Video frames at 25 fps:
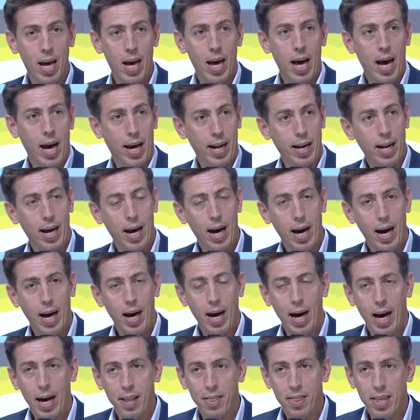And
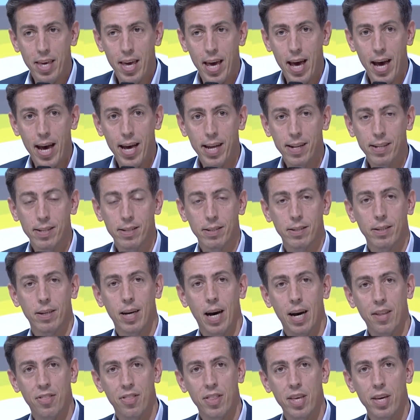at the end,
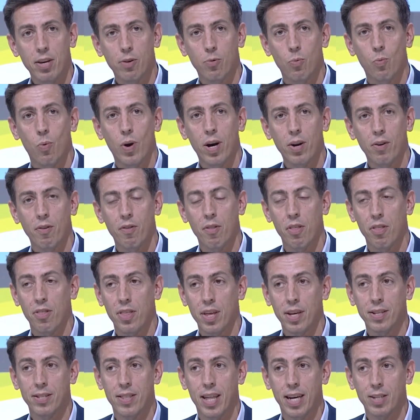I think one of the
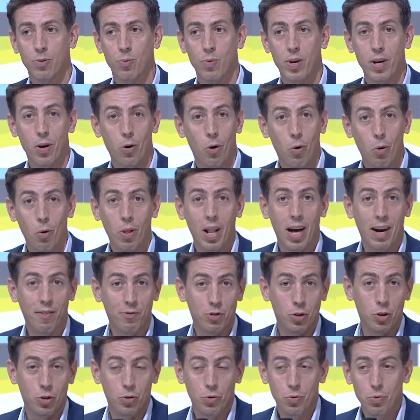things that we all have
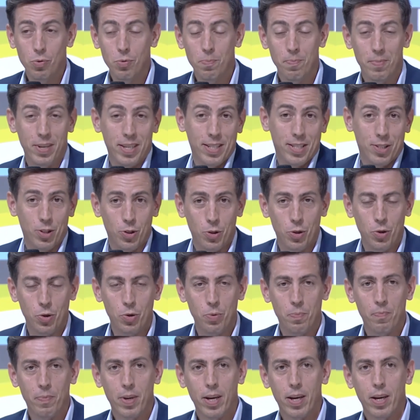to do is to
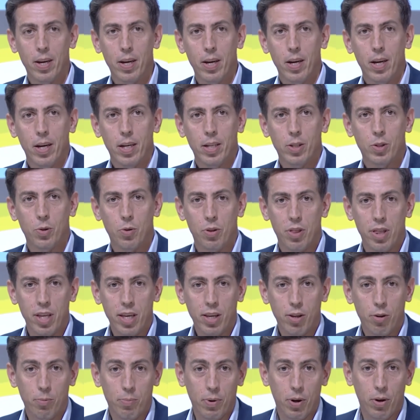
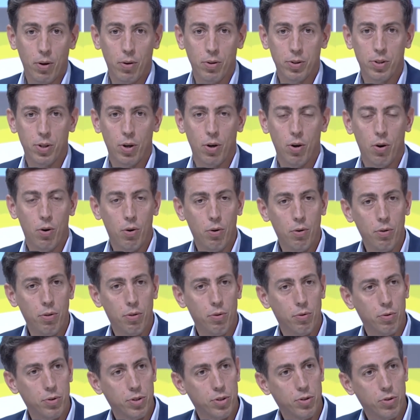think about all
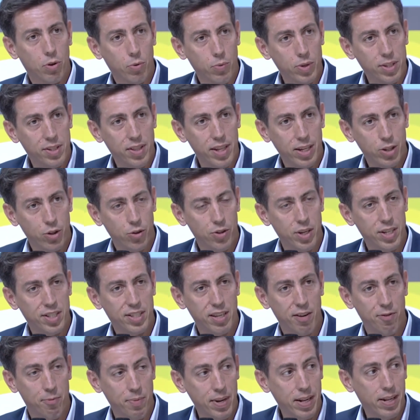those stories that journalists
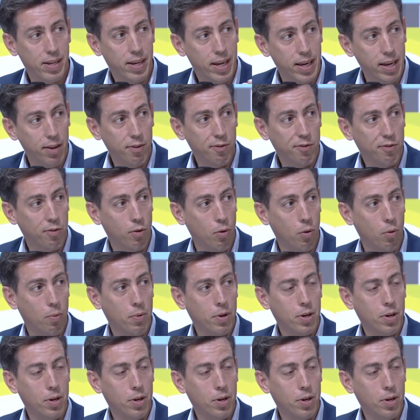have been killed for.